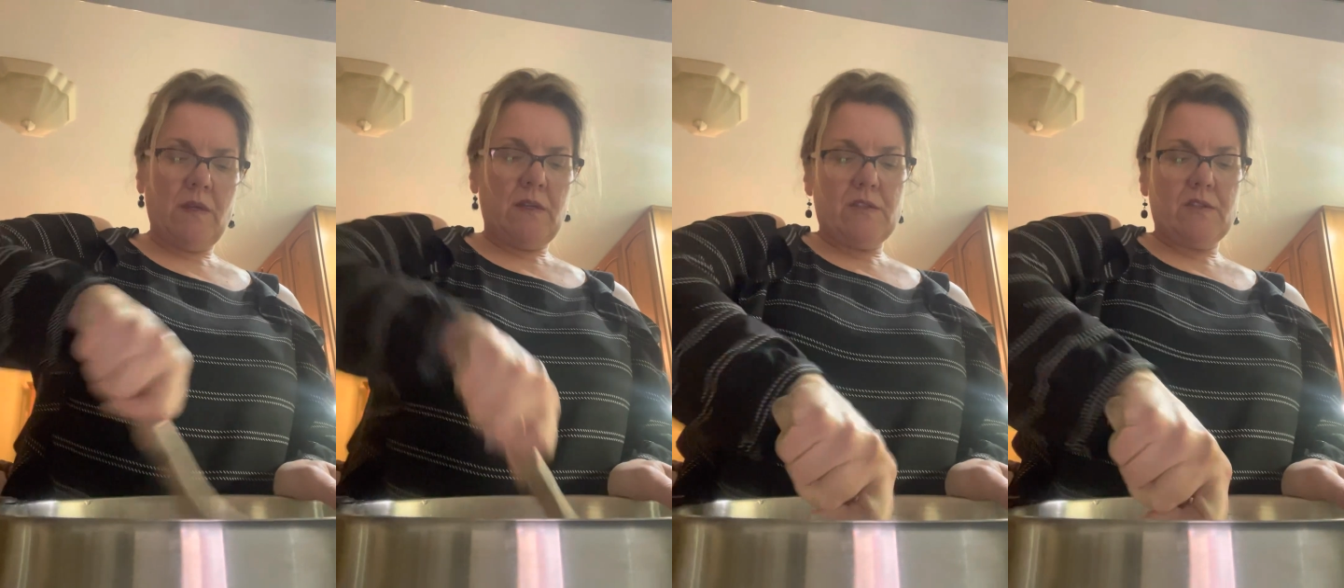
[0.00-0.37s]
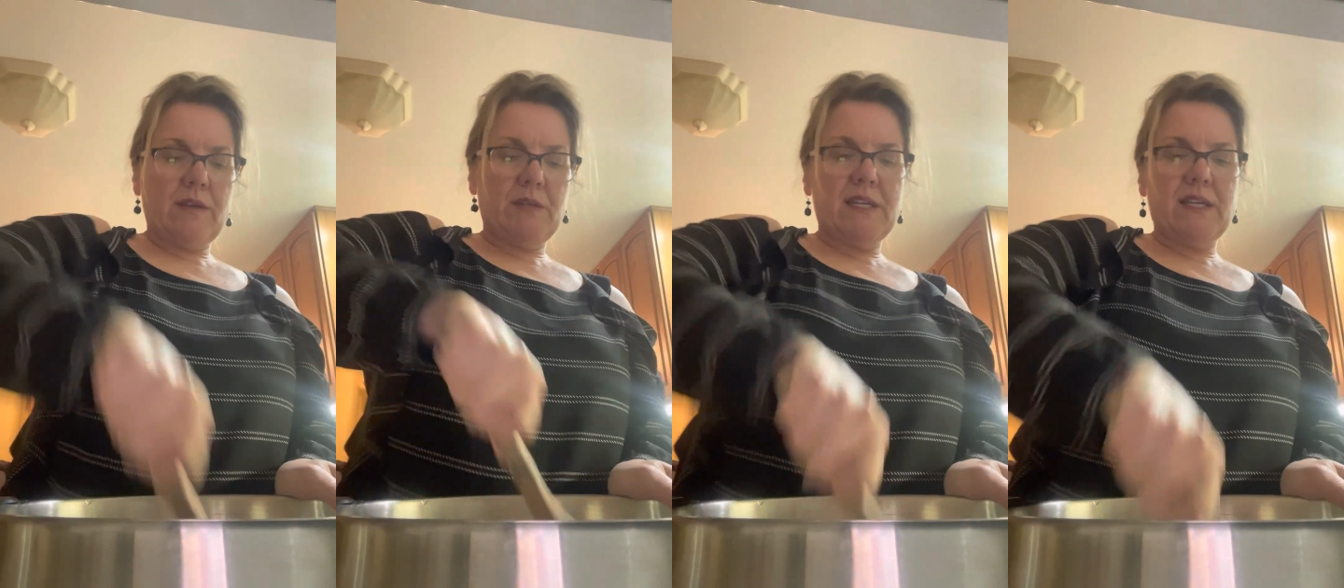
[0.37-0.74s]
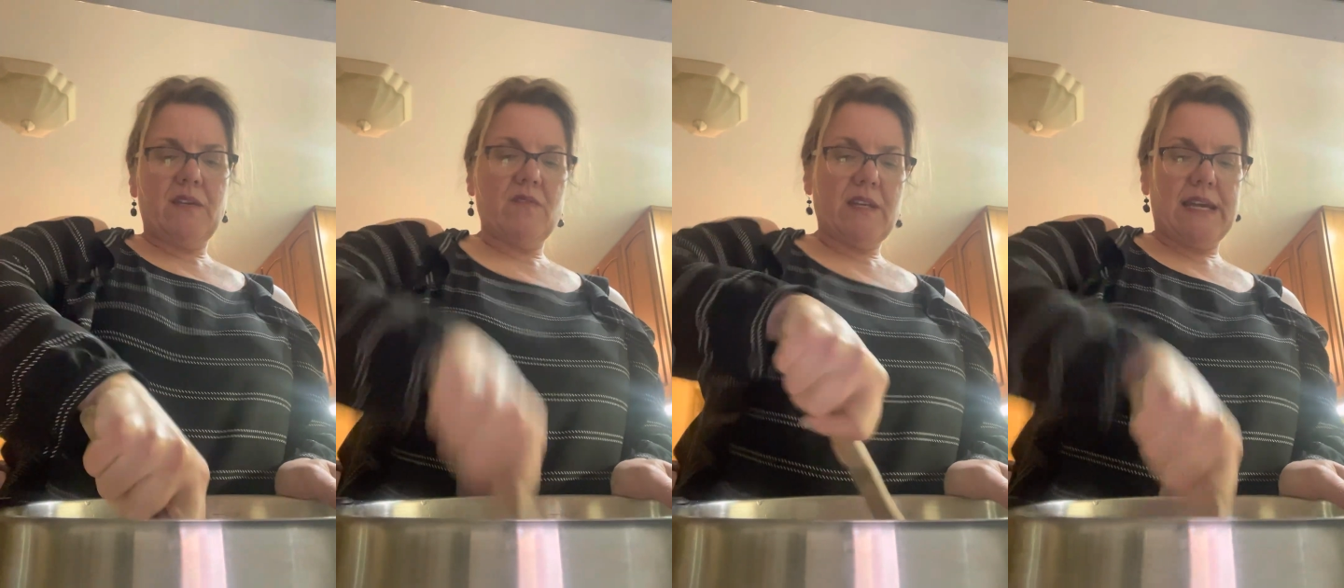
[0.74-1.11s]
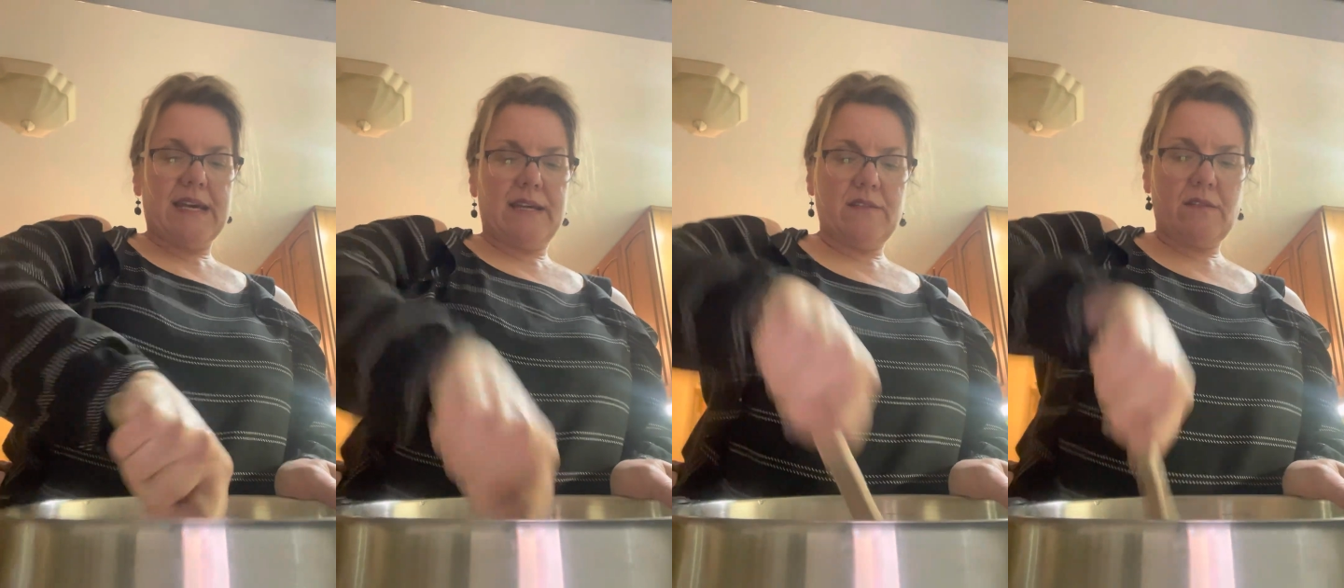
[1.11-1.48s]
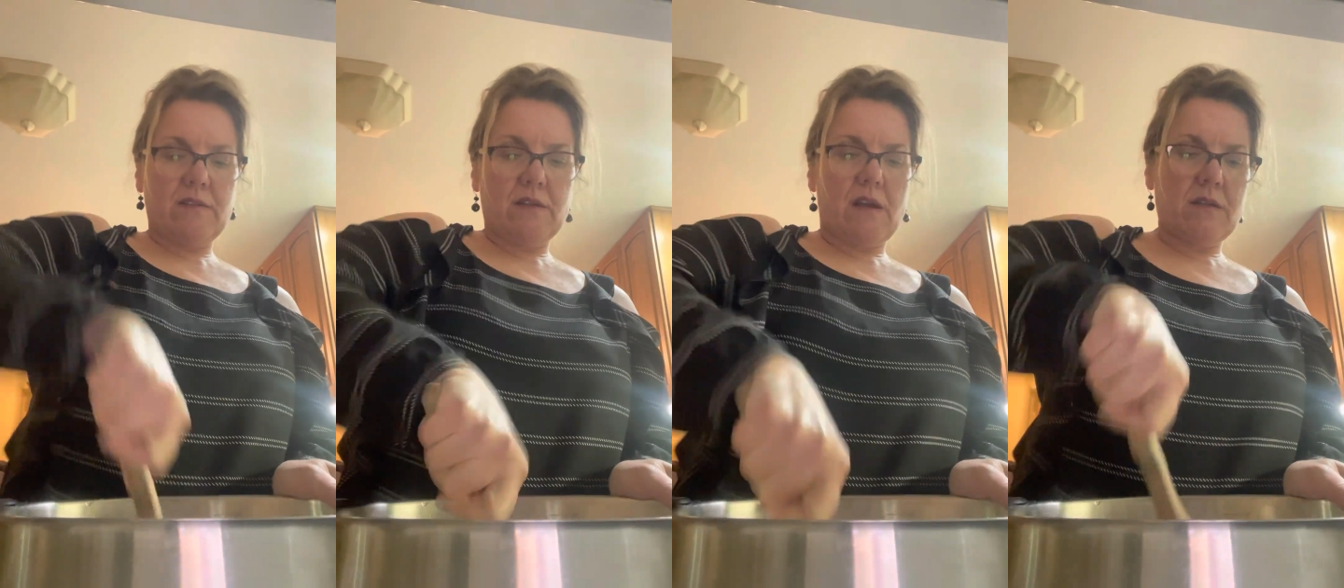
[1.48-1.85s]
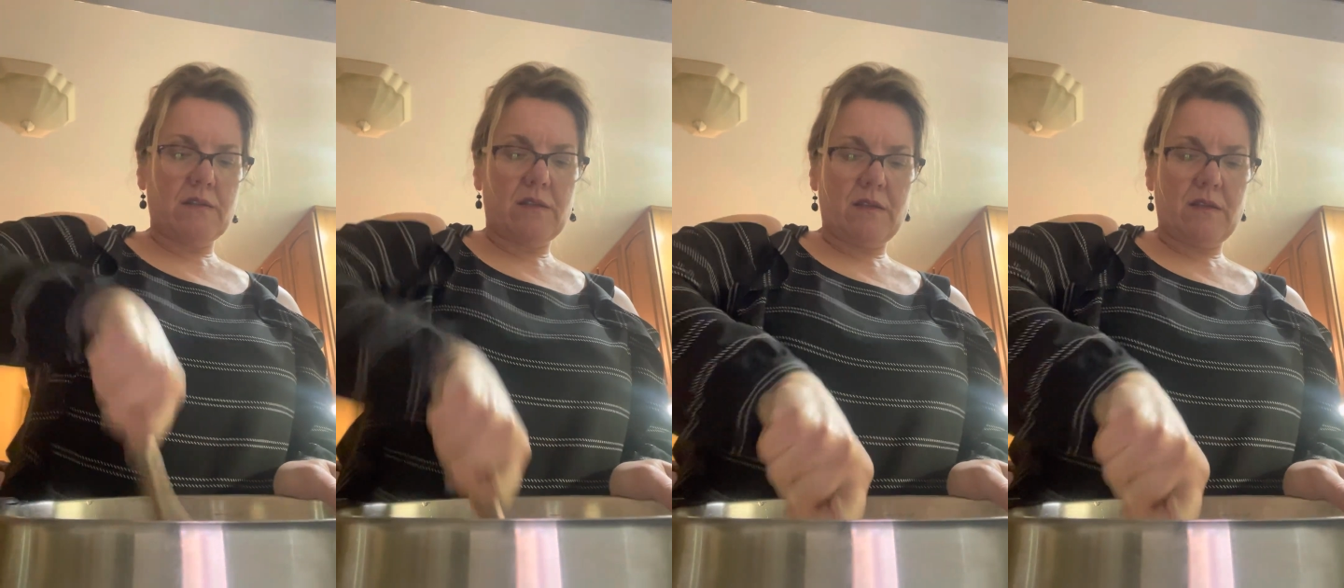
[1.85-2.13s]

So I'm going to give it a head start.